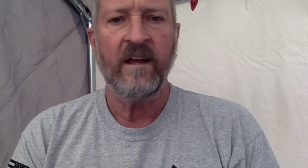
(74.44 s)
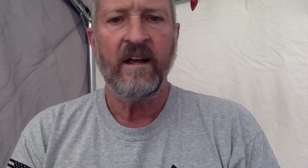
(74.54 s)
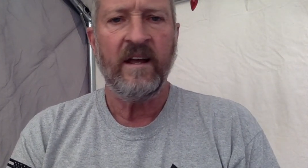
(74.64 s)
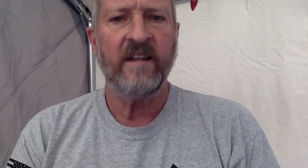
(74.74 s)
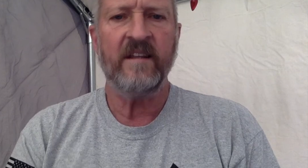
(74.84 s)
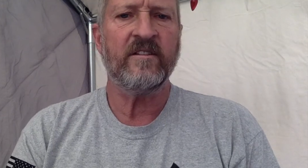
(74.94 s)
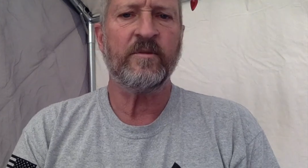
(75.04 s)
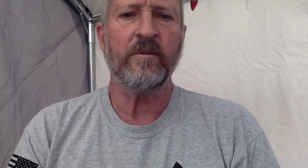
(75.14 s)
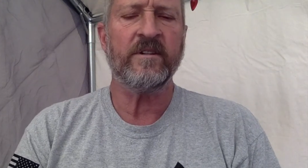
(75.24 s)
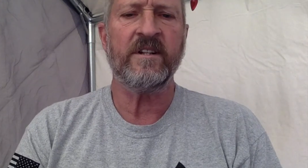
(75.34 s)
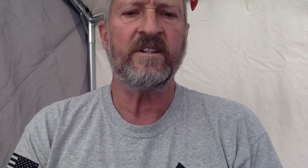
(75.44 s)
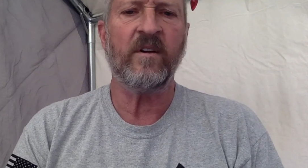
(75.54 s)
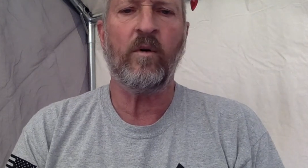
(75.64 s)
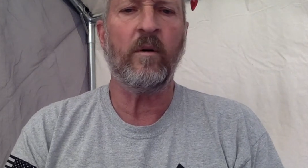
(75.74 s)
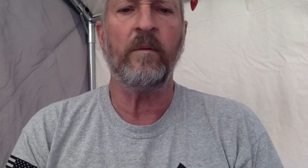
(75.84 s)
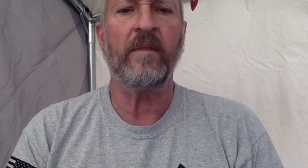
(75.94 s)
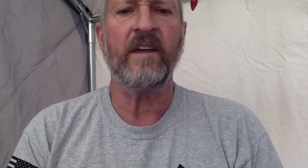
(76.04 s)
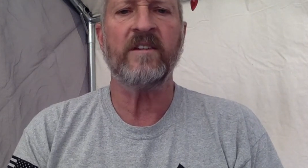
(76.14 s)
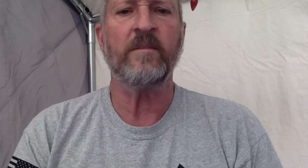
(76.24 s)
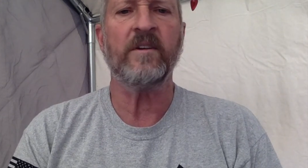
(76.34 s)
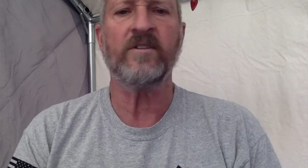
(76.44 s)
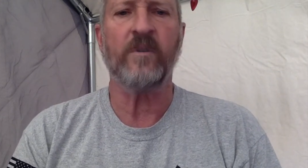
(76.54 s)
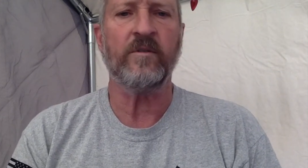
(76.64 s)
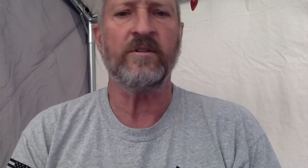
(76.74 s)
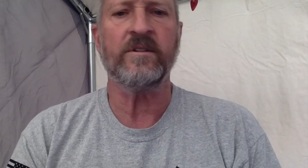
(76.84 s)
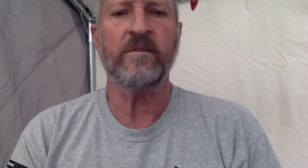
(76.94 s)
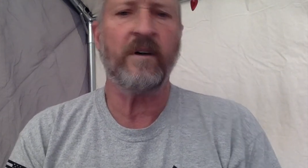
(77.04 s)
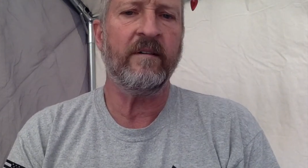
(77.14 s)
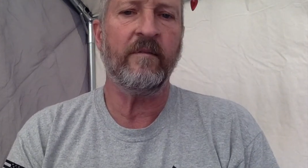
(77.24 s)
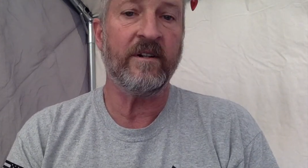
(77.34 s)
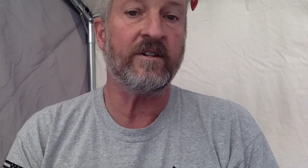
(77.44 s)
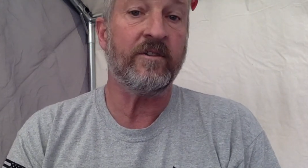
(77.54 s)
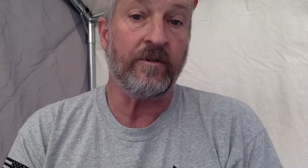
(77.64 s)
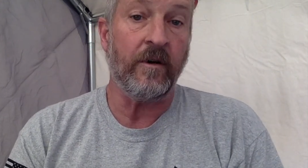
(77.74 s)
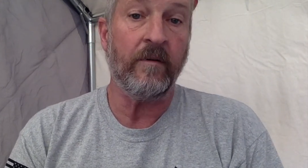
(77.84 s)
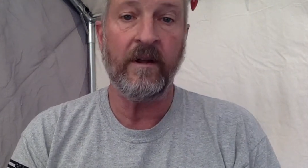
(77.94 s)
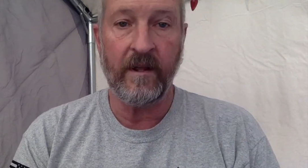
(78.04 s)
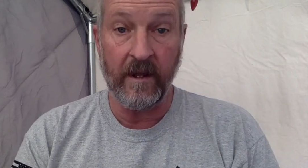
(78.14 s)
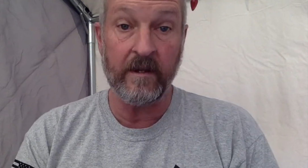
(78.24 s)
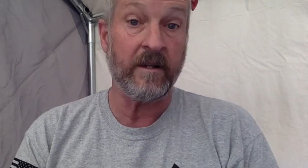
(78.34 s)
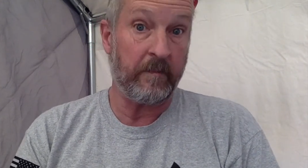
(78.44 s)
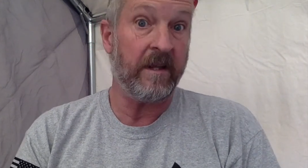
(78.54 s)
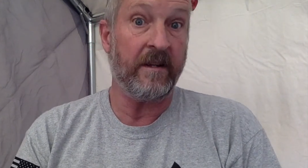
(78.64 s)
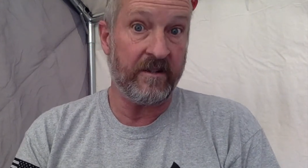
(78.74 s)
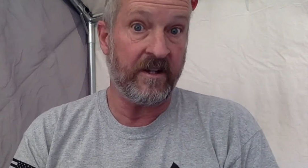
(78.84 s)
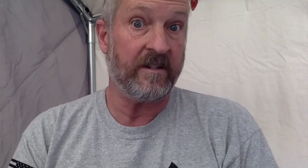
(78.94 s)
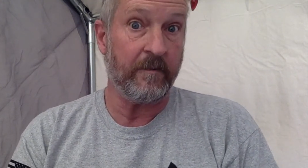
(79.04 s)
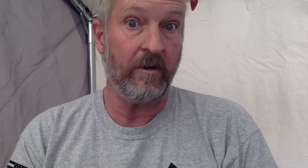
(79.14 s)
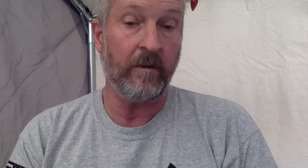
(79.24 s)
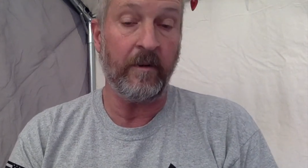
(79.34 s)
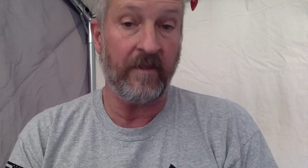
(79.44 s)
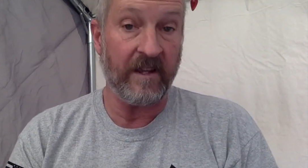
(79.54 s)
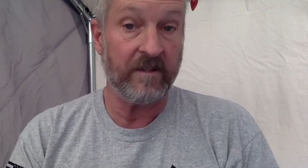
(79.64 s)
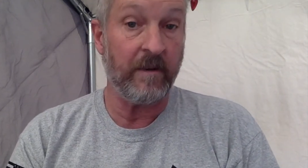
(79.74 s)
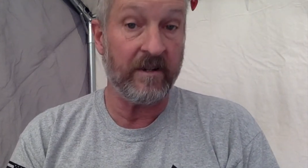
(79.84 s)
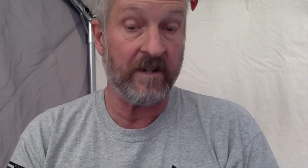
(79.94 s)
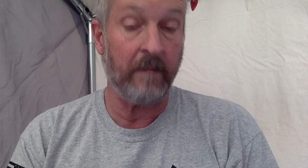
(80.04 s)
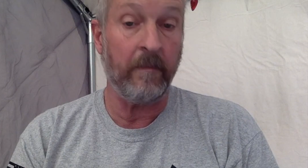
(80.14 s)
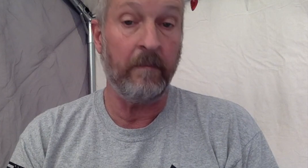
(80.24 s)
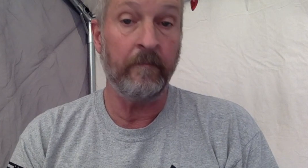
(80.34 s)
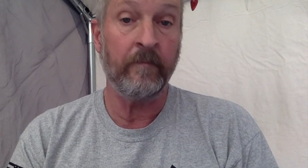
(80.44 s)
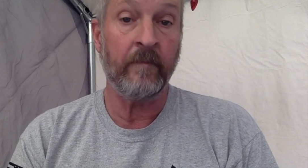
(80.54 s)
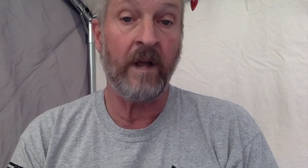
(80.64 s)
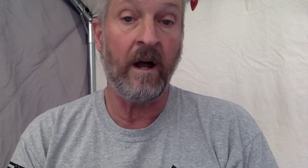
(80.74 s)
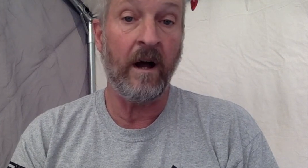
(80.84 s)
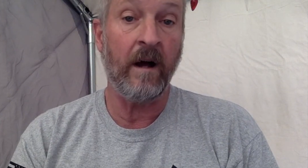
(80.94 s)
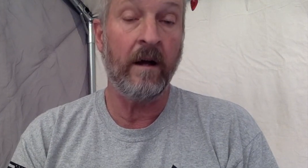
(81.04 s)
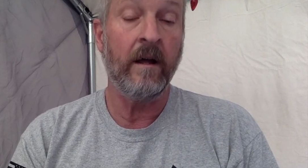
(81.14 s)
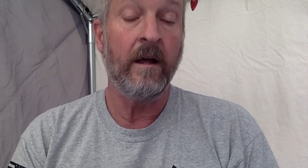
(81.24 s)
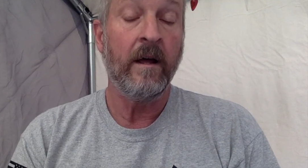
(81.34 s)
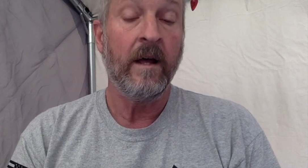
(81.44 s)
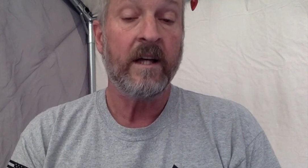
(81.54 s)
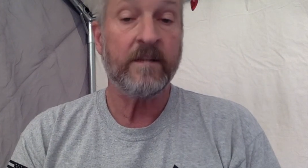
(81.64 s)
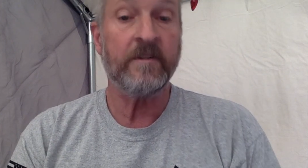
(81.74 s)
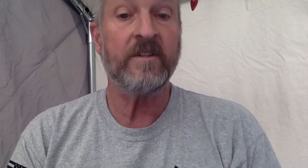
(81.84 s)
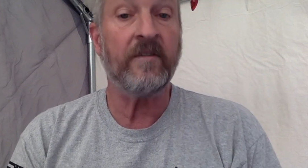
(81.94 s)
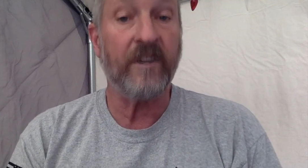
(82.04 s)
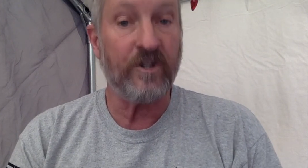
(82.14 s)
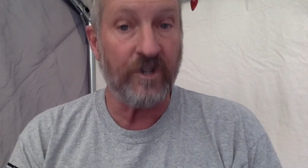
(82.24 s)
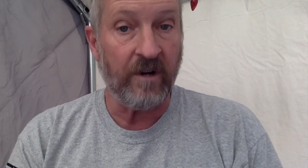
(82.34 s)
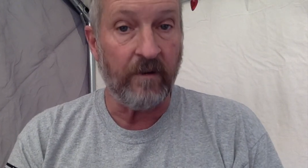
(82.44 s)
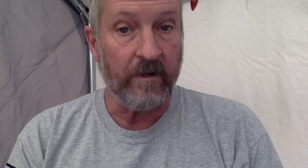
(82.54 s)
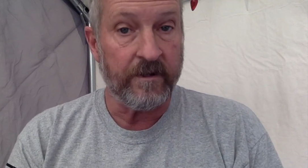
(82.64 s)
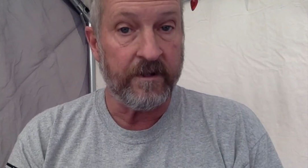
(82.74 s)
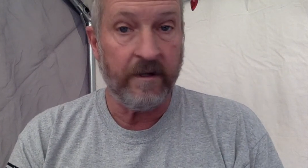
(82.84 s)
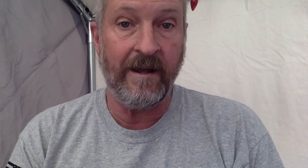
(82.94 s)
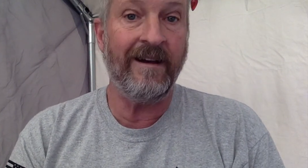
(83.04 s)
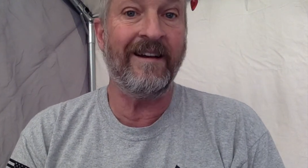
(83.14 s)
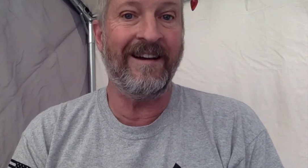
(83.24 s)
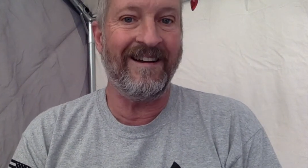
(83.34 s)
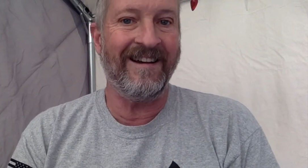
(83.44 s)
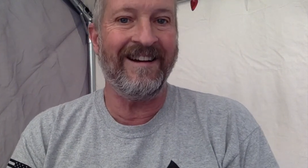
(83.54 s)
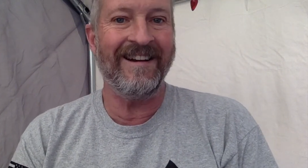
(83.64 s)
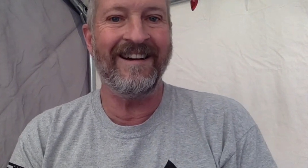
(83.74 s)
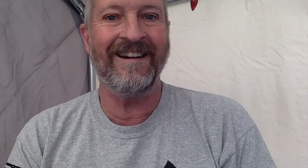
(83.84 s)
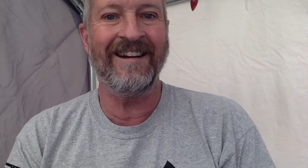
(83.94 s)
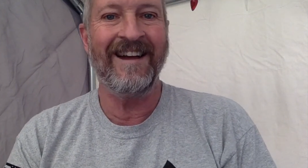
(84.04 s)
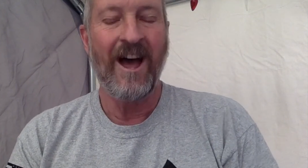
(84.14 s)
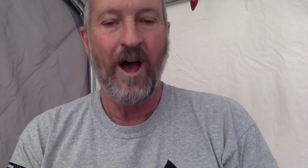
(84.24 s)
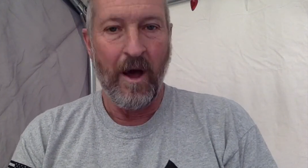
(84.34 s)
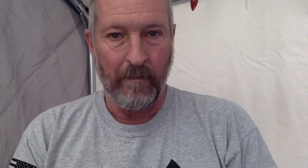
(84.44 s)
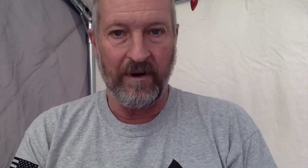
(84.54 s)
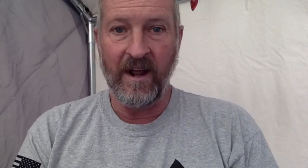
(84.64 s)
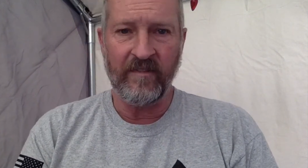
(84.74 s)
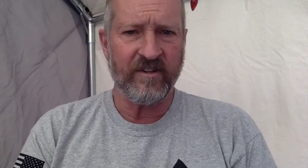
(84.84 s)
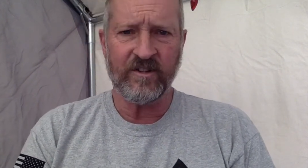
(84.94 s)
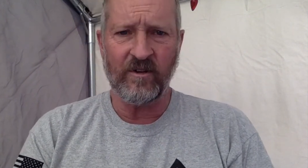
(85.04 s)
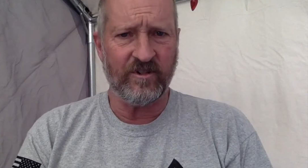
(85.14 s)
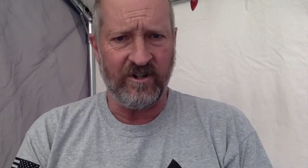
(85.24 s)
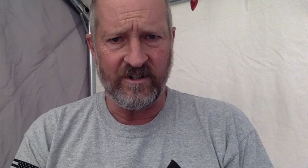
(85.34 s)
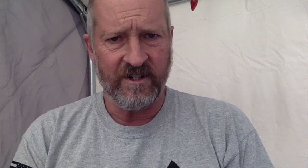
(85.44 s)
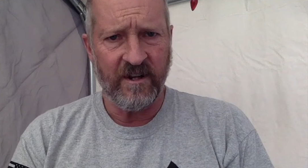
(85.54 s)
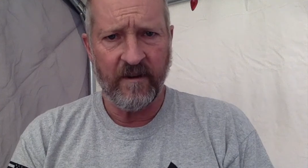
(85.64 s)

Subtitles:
He supposedly said horrible things about soldiers. Well, it wasn't true. He did say some horrible things about some specific generals, but not the soldiers.